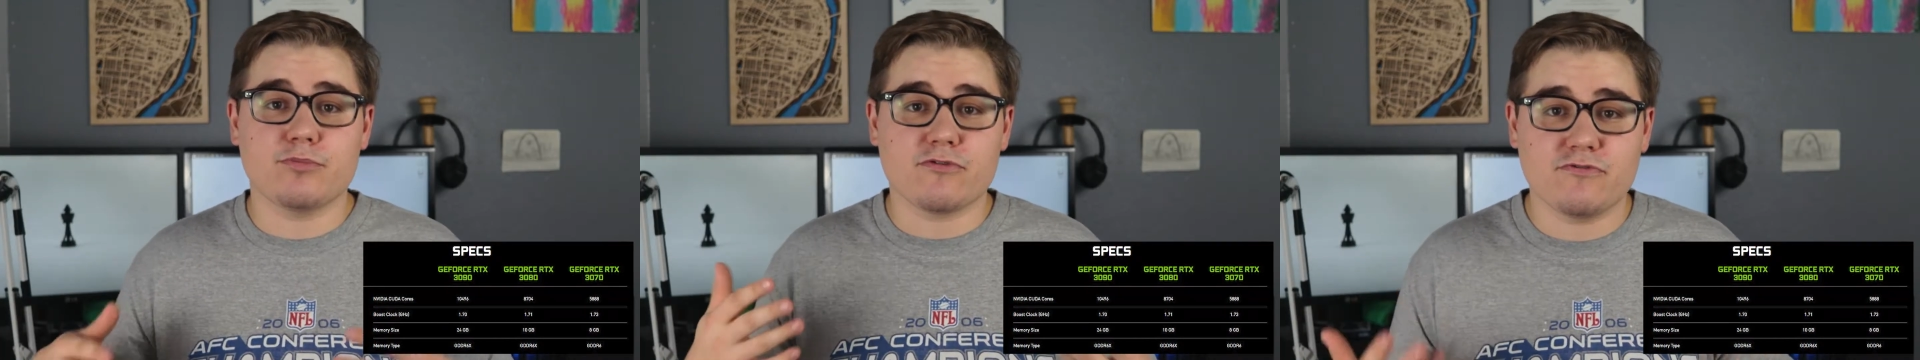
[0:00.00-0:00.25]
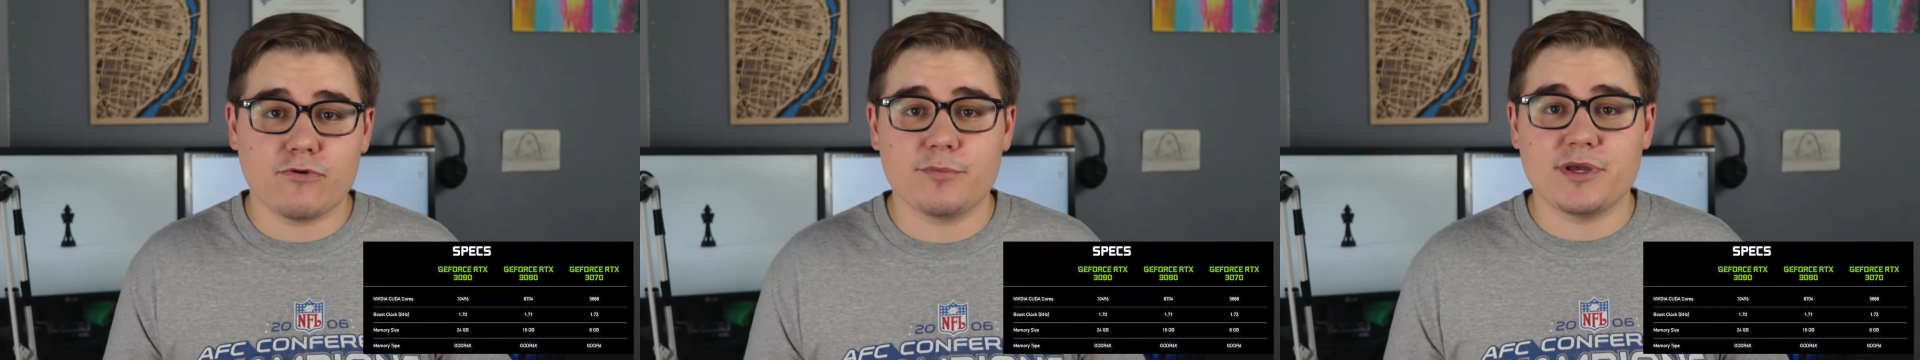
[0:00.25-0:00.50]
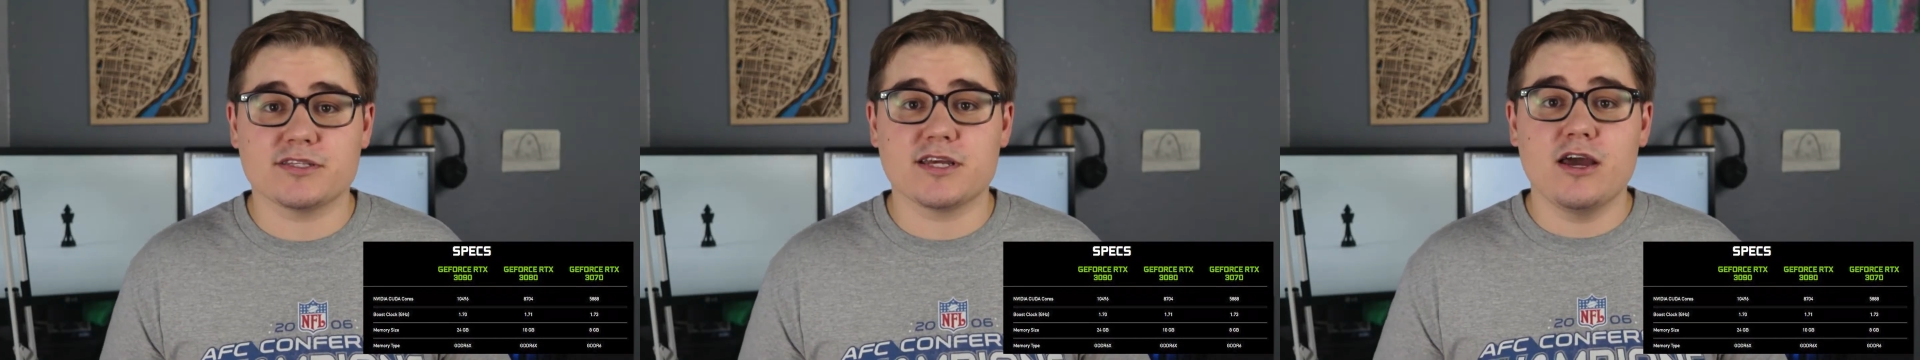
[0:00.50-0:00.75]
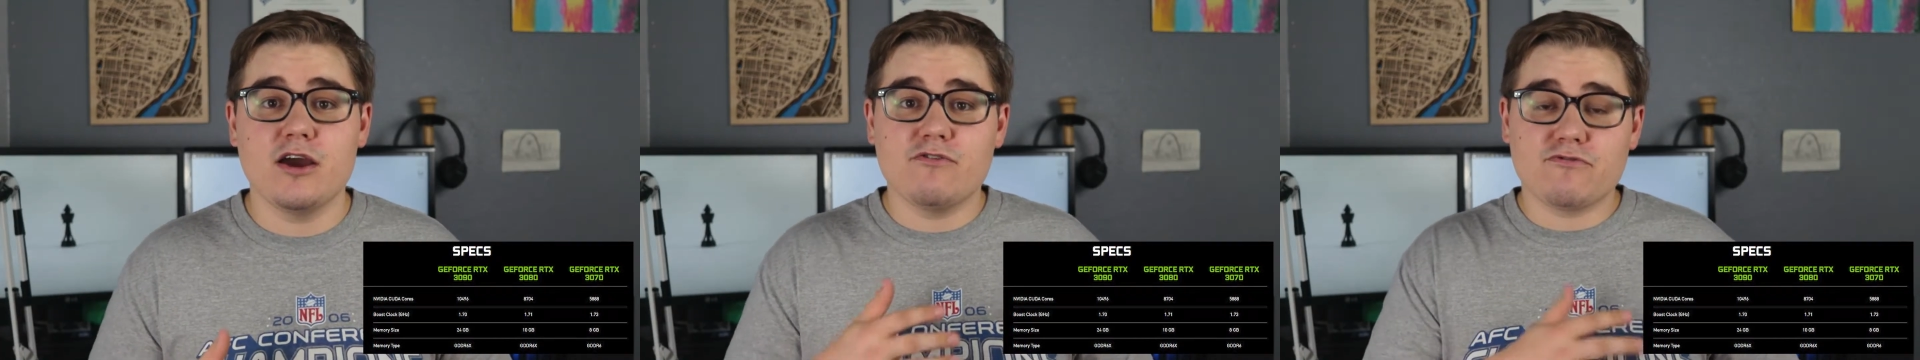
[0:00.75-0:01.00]
performance
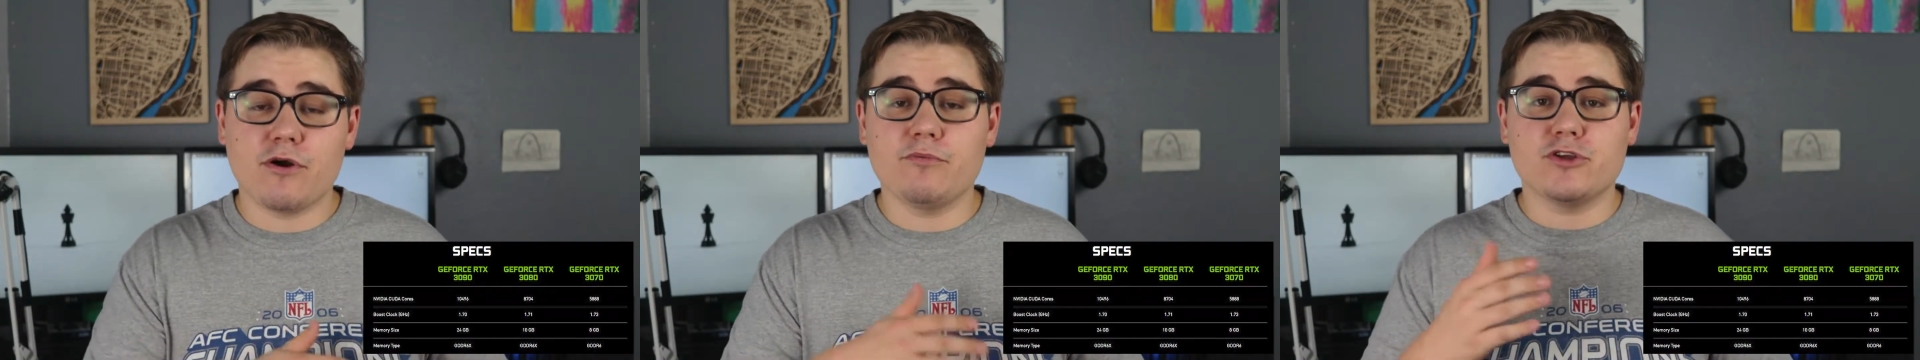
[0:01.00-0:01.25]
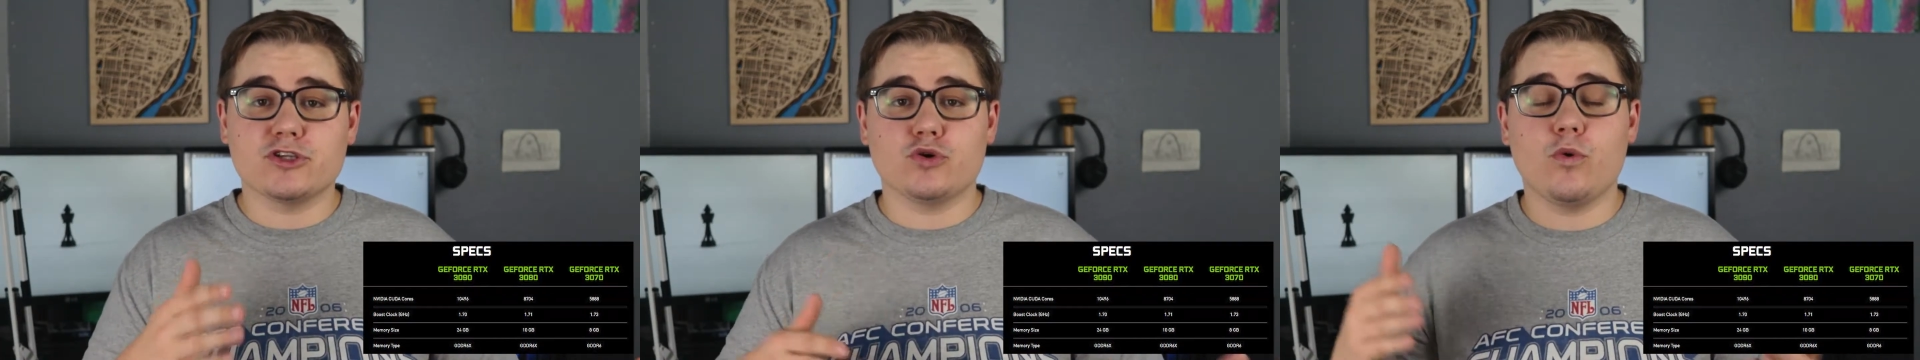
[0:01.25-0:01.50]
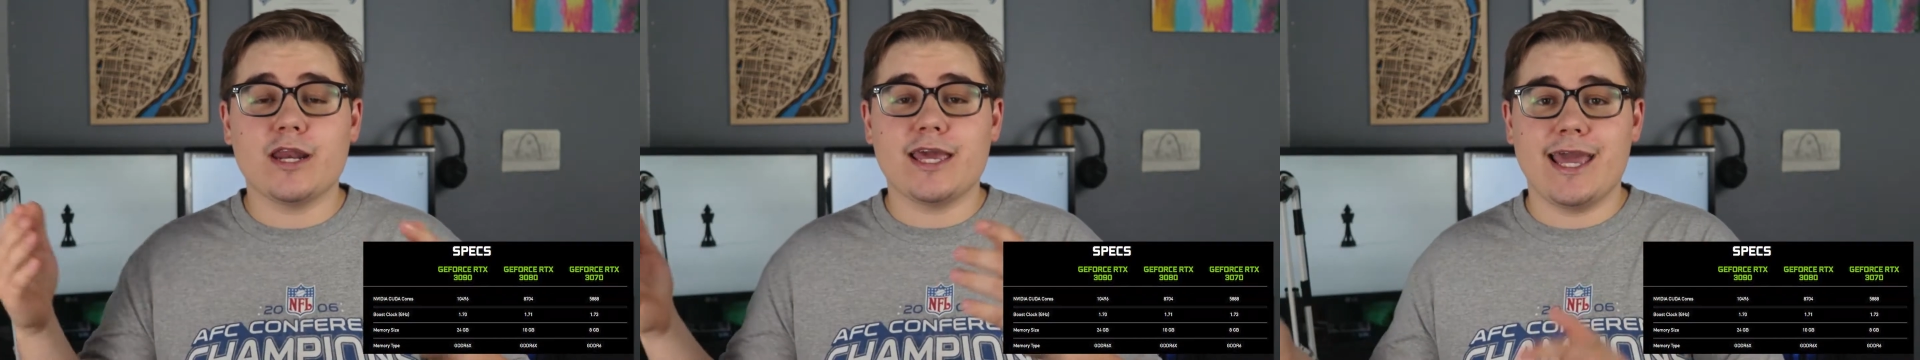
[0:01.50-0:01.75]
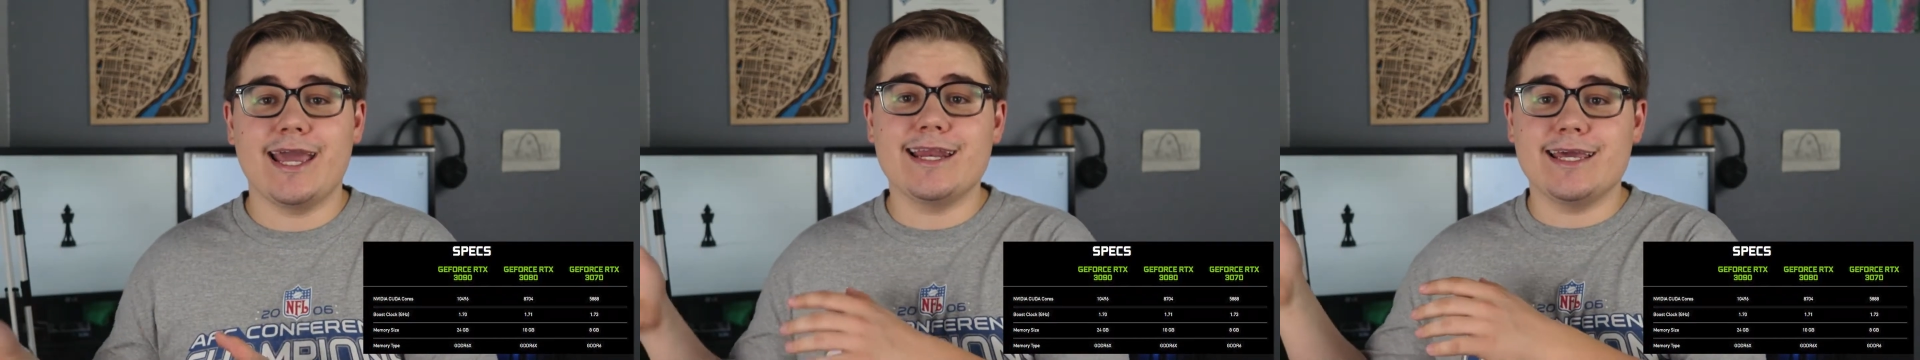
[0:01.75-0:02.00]
from the
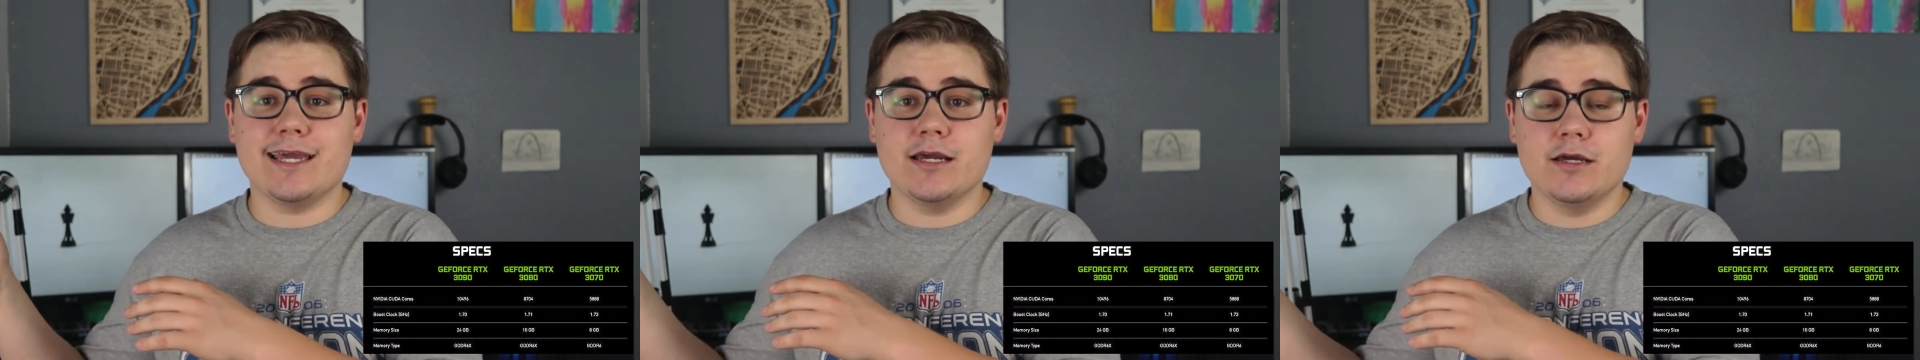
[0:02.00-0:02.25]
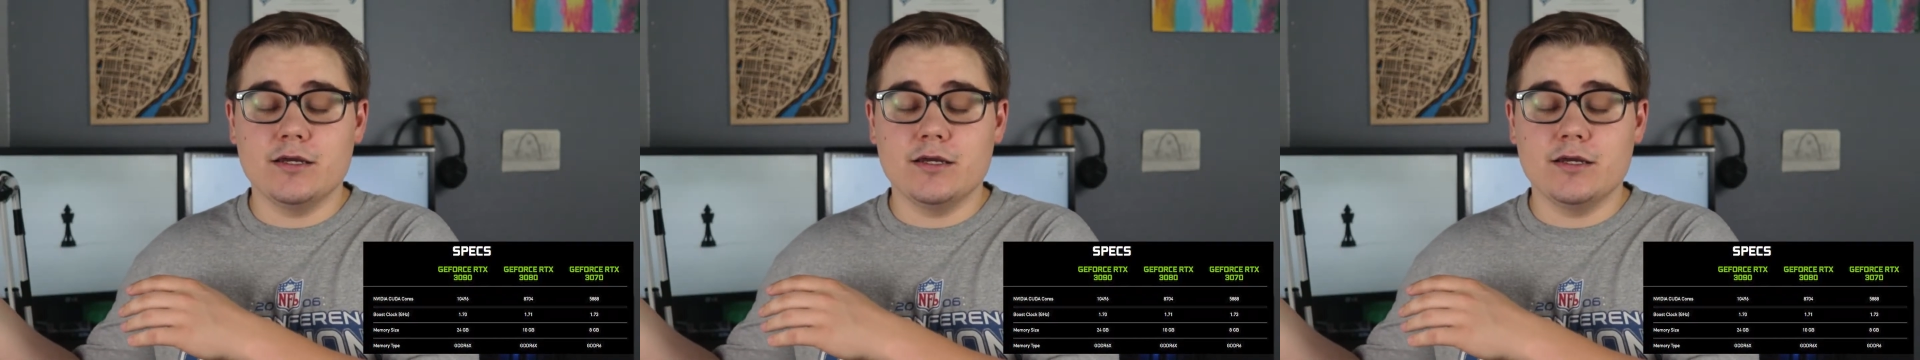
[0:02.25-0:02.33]
2080